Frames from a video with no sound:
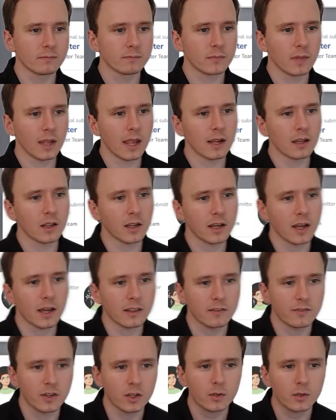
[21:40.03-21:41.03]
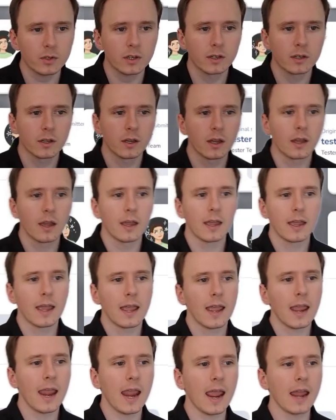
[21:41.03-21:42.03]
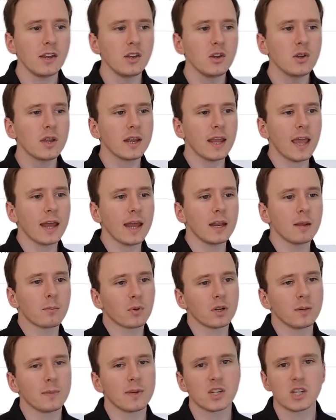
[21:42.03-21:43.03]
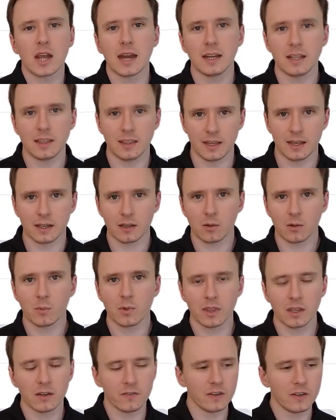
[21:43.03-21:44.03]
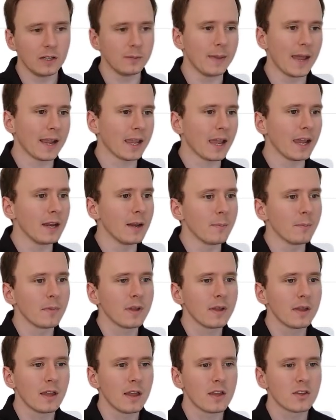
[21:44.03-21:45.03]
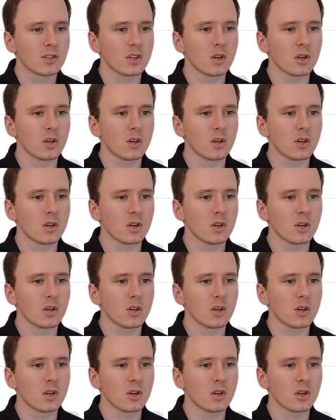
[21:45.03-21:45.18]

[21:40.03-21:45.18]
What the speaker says: and click on the field. And you can edit pretty much anything within a feedback item. So